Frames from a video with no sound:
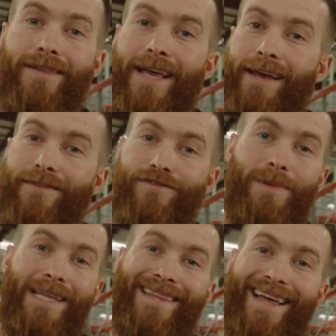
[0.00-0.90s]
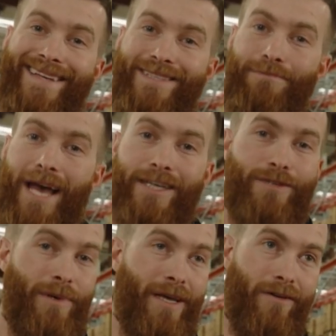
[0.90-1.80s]
and that gives me less max
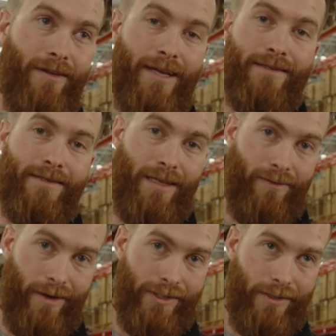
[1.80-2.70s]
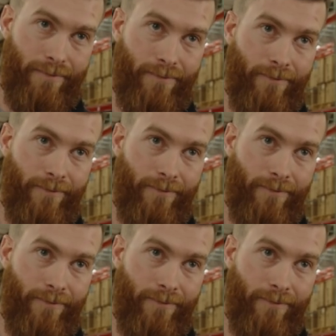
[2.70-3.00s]
speed or less acceleration.